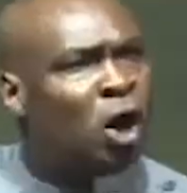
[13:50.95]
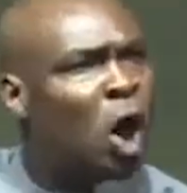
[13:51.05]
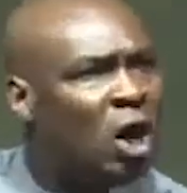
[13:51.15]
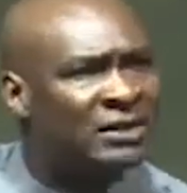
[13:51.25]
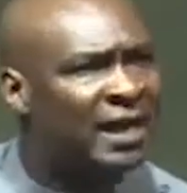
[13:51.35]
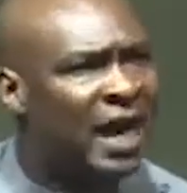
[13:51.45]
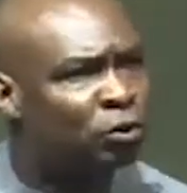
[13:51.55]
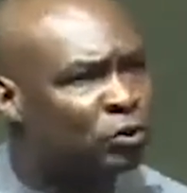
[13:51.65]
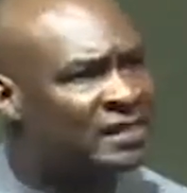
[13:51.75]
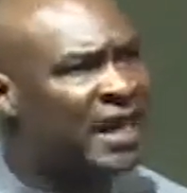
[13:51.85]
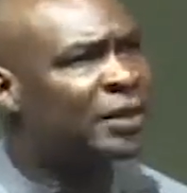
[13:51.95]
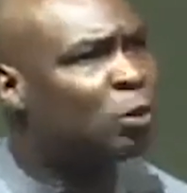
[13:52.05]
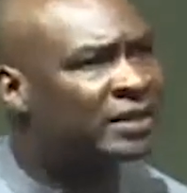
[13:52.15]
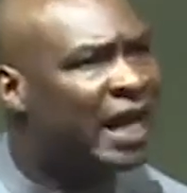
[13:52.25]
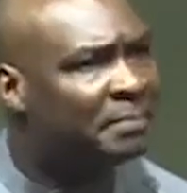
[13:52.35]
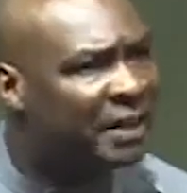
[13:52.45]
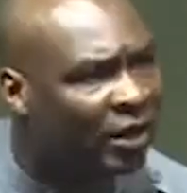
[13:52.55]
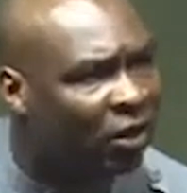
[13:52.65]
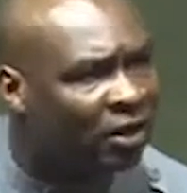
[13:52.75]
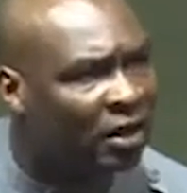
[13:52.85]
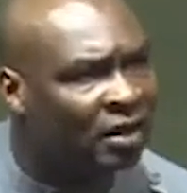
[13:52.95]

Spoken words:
God said, I should send you 10 million.